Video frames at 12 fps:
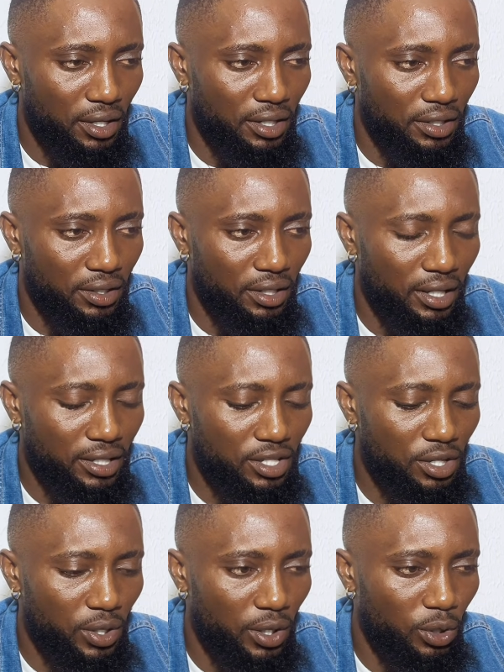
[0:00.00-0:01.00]
The next
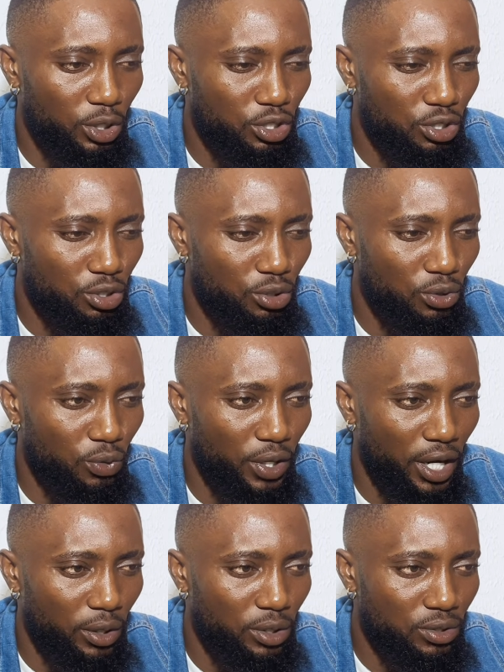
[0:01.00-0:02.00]
thing you are going to do, we
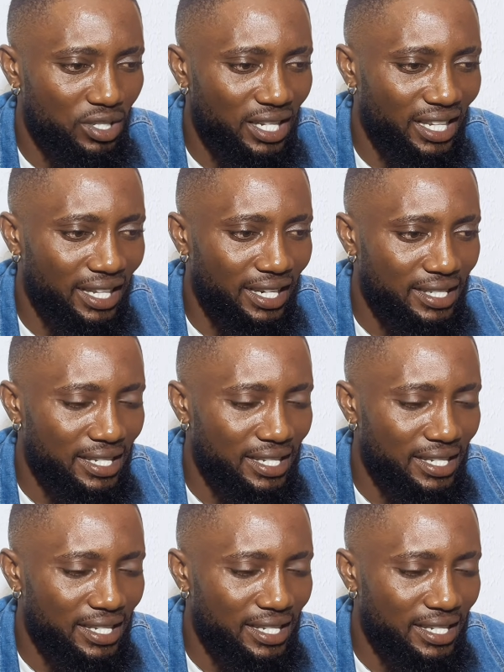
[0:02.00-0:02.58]
are going to select